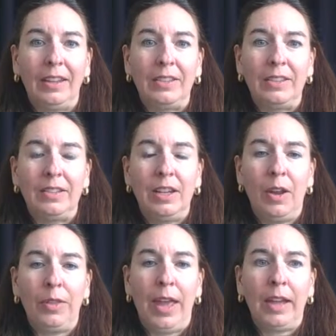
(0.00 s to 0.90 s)

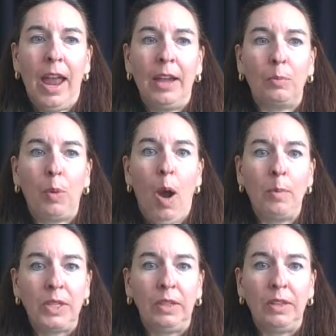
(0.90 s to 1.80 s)
And, that kind of
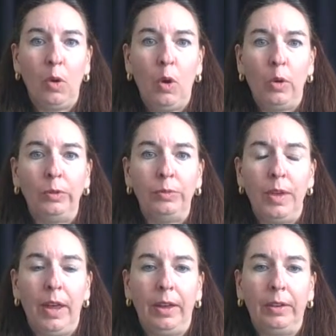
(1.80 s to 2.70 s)
prompted the whole
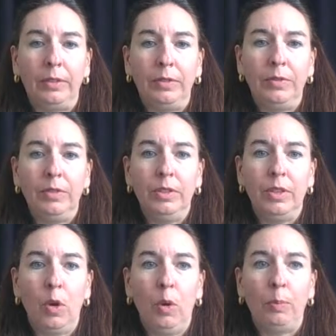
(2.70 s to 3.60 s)

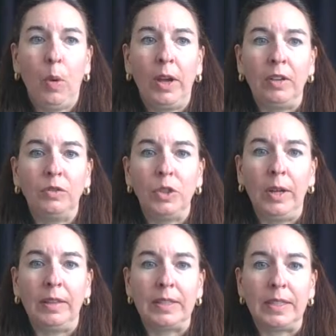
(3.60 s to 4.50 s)
point of
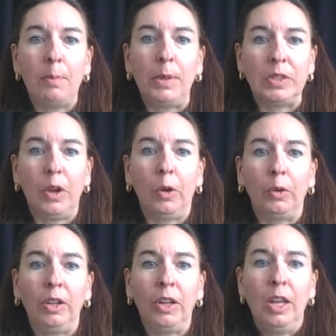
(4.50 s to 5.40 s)
doing this
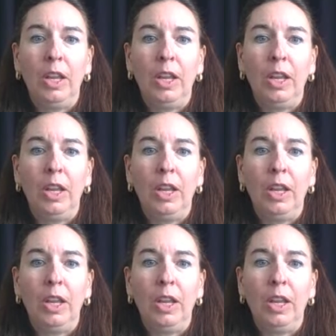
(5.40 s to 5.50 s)
episode